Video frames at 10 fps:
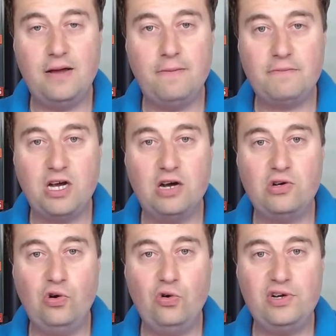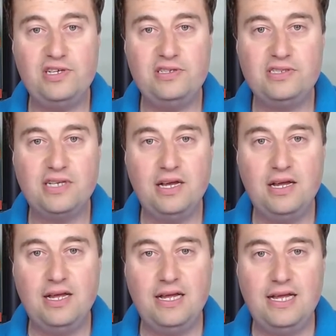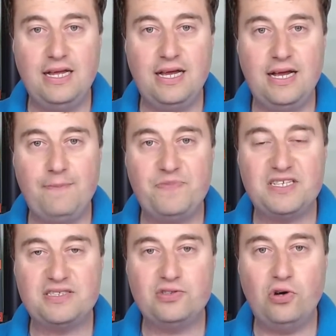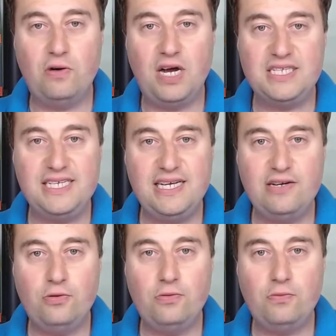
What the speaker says: cut corners. This is not ideal.